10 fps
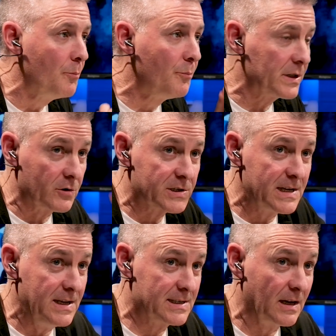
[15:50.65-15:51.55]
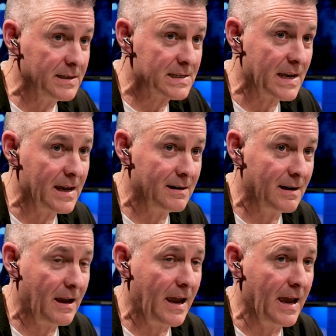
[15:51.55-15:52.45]
But they're seeing sunset
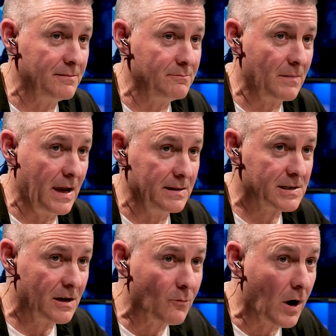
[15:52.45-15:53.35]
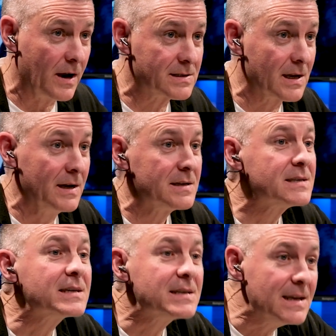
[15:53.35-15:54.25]
and sunrise
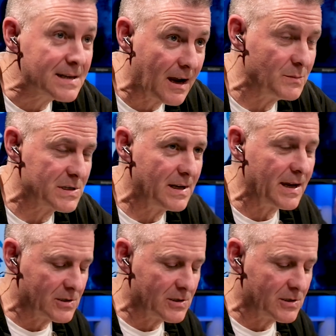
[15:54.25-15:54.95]
16 times a day.